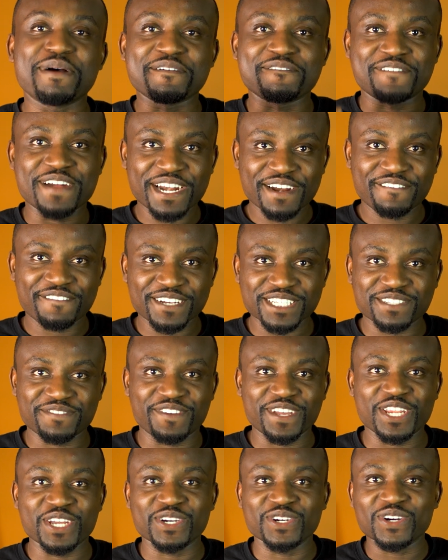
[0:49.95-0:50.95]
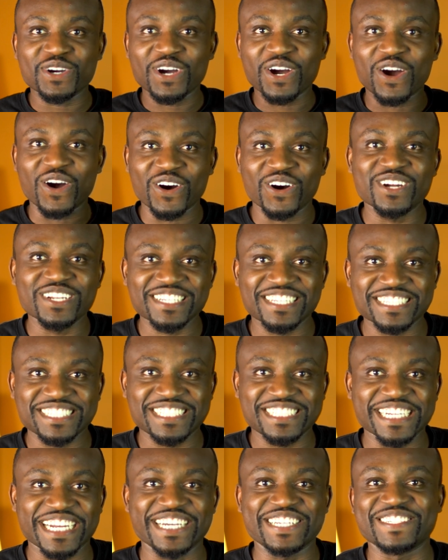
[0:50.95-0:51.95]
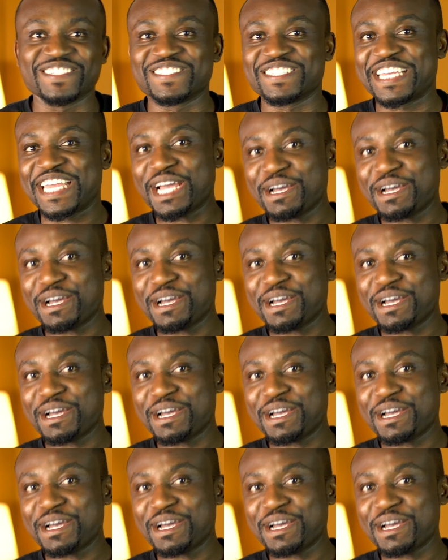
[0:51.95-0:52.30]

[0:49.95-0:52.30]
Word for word: my very first video on this channel.